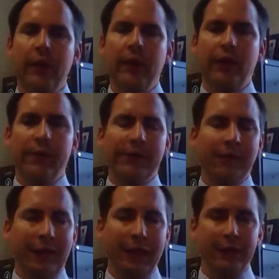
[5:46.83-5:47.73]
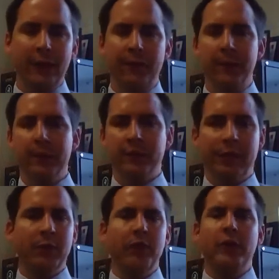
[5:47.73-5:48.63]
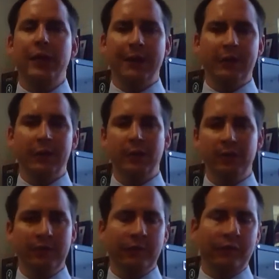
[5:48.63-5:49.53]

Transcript: And the last step is tell me when you're going to have it completed.